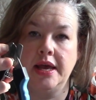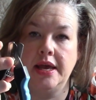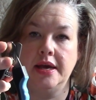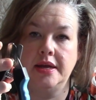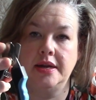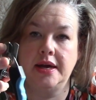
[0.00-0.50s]

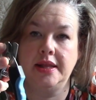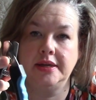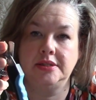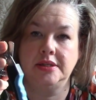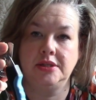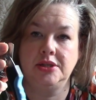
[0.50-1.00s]
And I
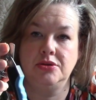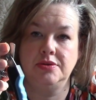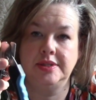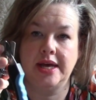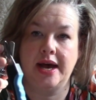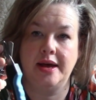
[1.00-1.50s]
like to
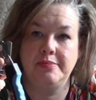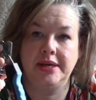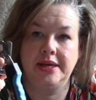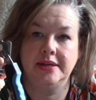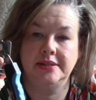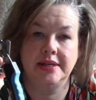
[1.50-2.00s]
use that
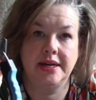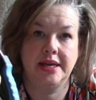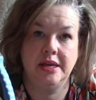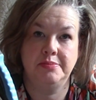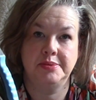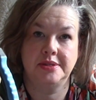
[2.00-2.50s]
because then it
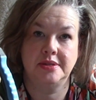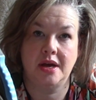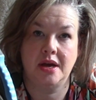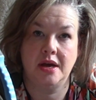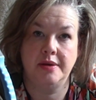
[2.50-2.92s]
keeps